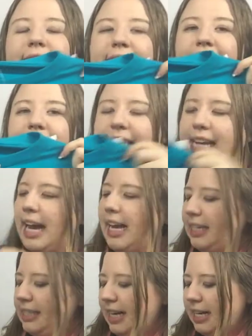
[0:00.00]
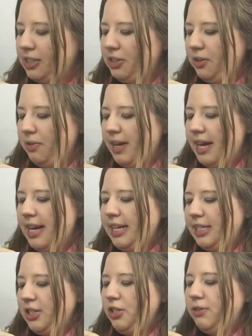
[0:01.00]
it's got a tag attached to it, and
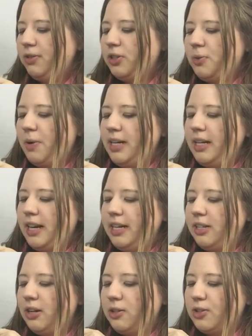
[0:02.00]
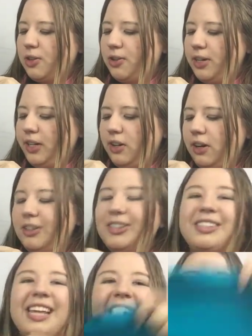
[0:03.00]
it's new for $29 or
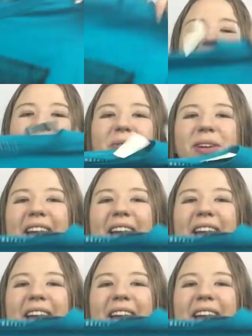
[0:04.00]
$30, and it's a